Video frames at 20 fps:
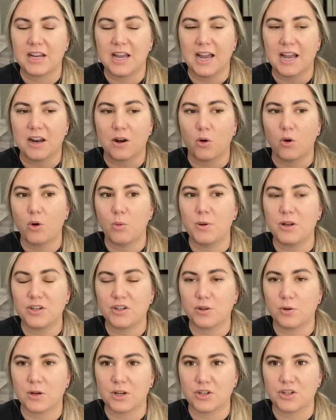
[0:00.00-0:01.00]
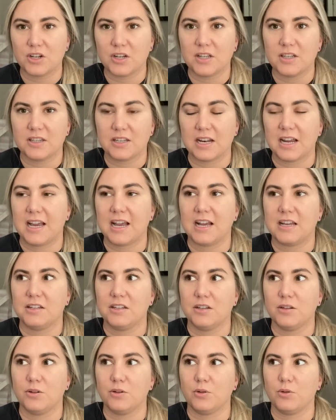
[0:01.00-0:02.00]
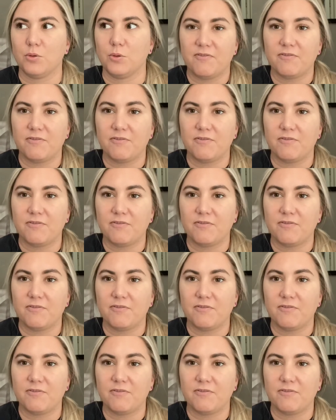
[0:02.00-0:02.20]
I had a whole bunch of questions and I had to